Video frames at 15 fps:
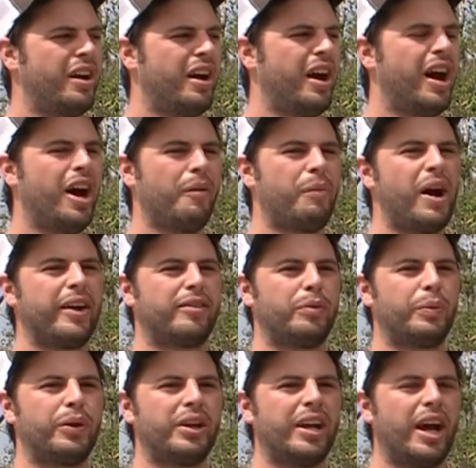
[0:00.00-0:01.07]
um,
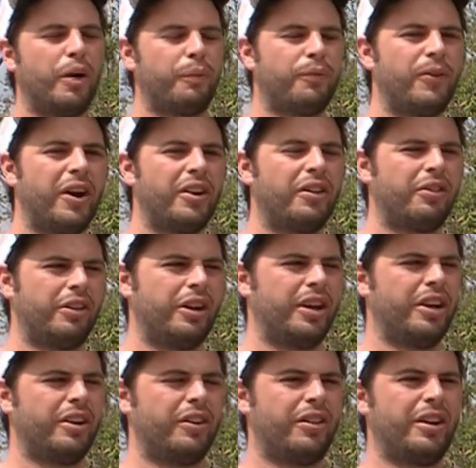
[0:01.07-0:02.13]
possibly help fund
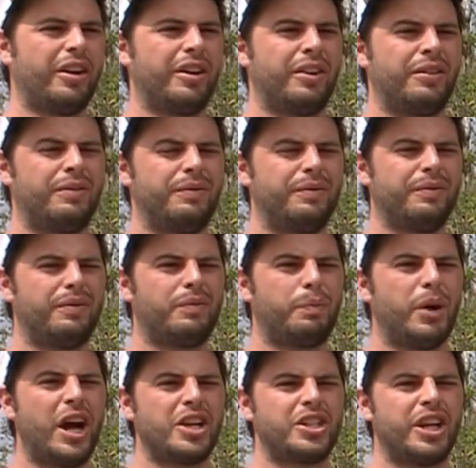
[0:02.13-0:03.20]
the, the
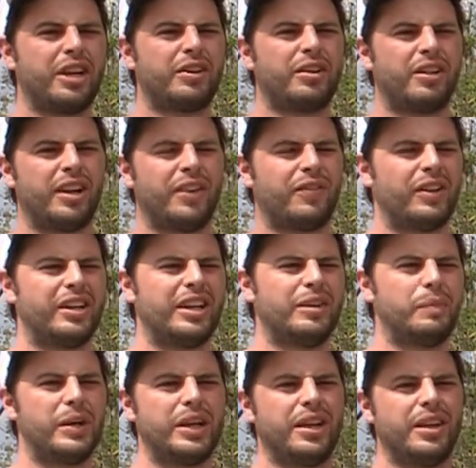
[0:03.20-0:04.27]
project if the need
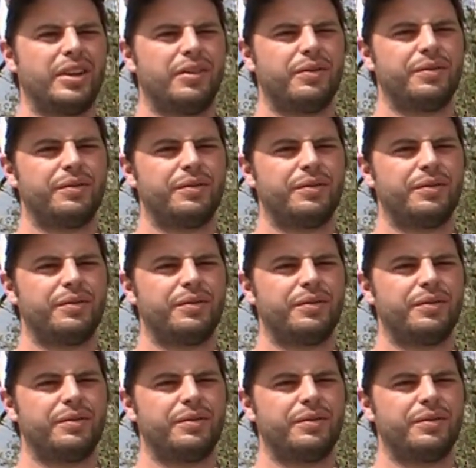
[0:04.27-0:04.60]
be.